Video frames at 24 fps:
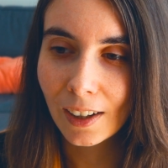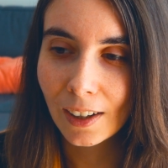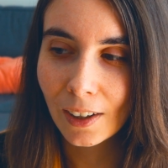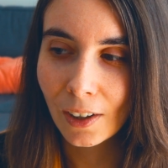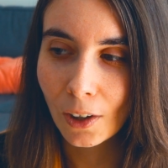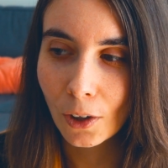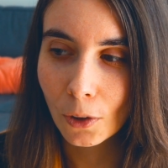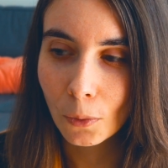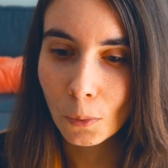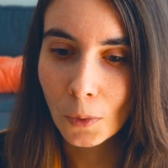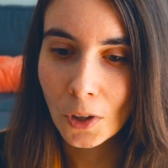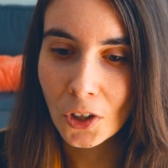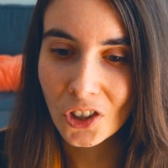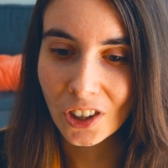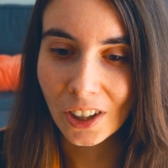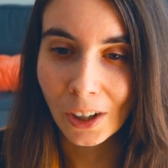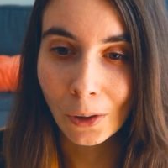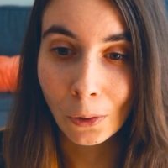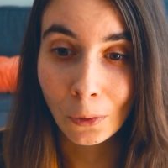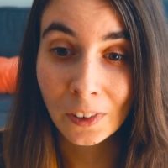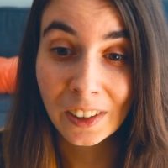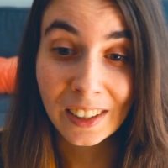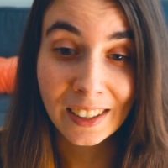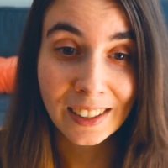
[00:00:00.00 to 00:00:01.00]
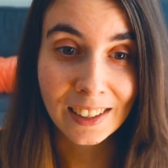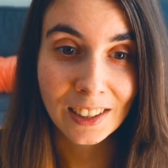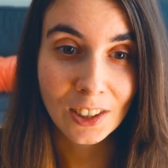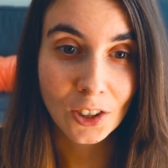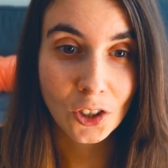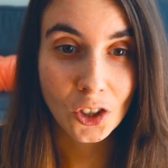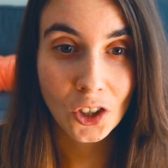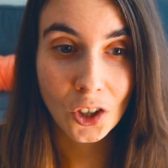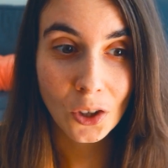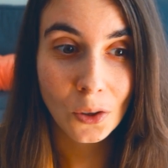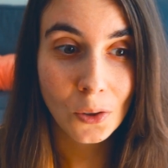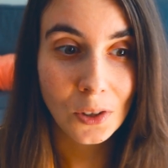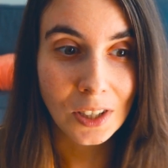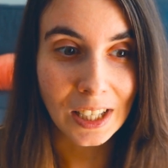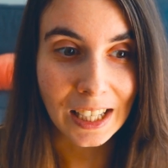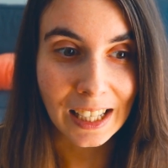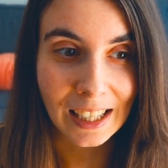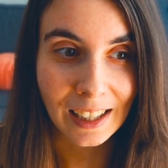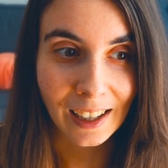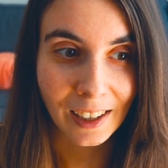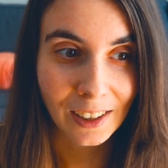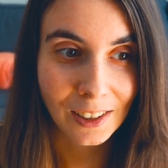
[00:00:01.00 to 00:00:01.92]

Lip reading: on which I only did 2D,